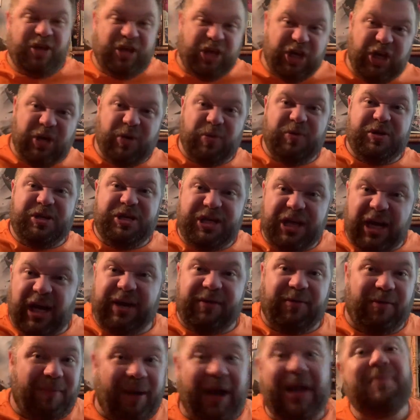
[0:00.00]
Ooh,
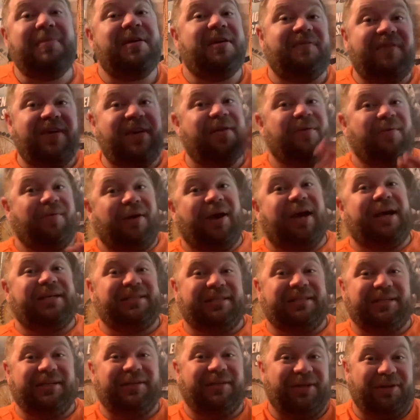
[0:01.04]
yuck. Reminded me of Event
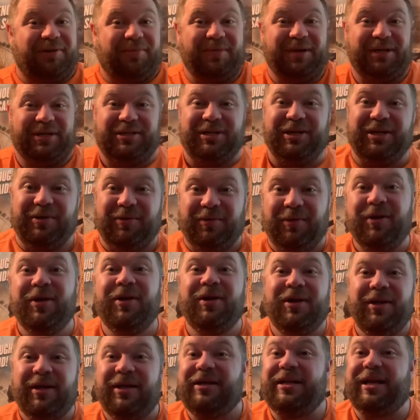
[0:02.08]
Horizon a little bit too.
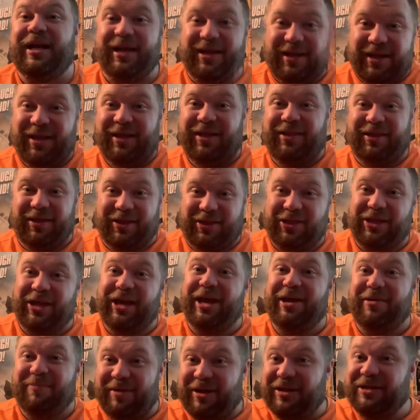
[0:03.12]
Take the
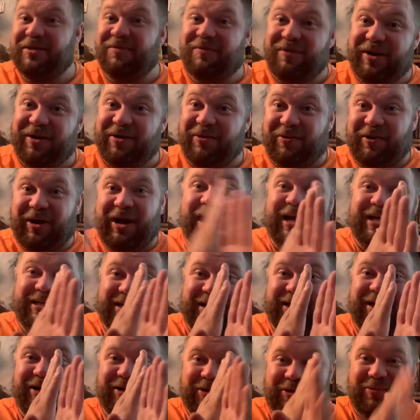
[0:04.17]
thing meets Event
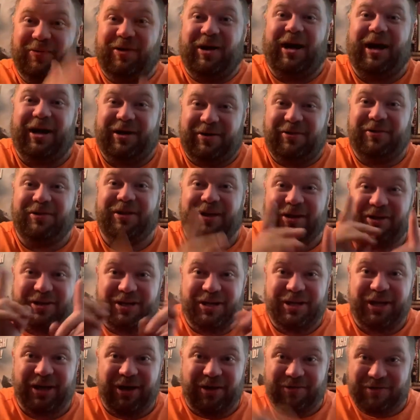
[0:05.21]
Horizon underwater, and there you
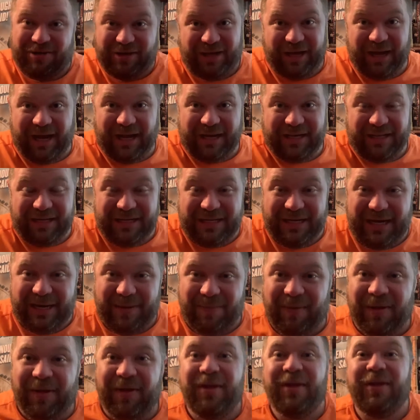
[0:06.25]
go. You got the
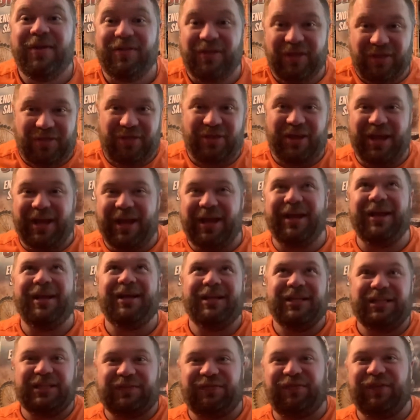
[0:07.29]
deep. The thing,
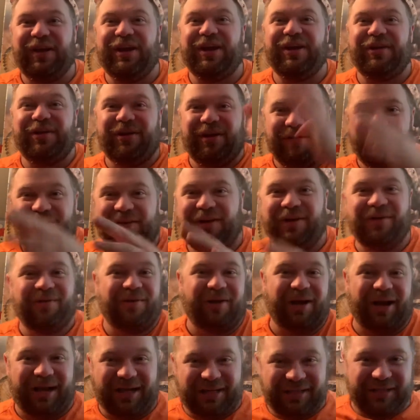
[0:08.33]
sphere, Event
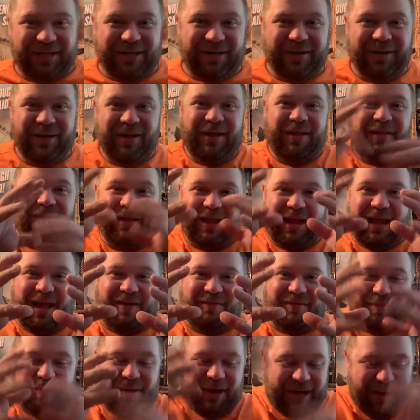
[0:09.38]
Horizon. They have
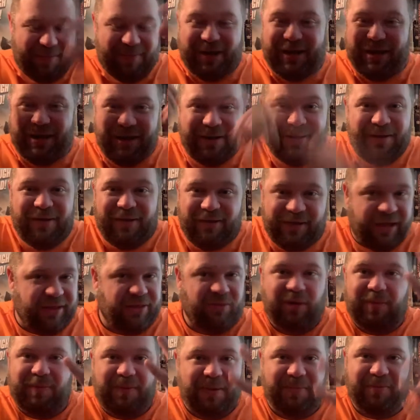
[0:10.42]
a baby. The
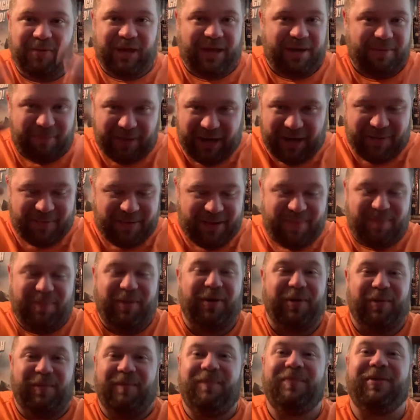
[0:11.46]
three people had a baby. Boom.